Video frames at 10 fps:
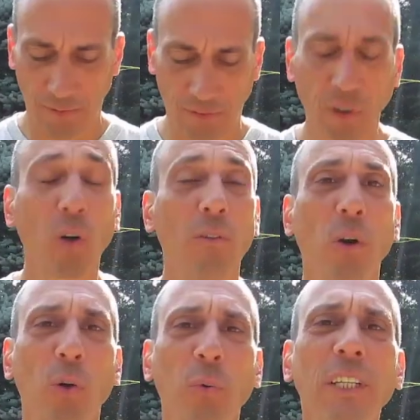for
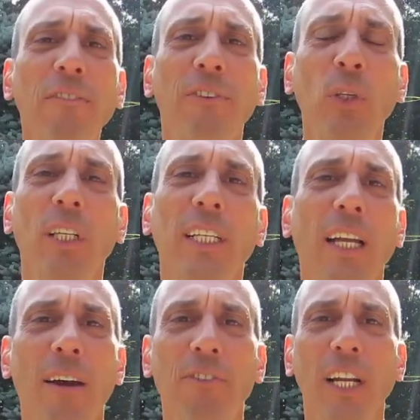refueling
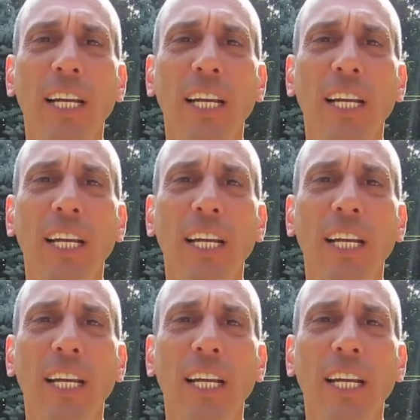after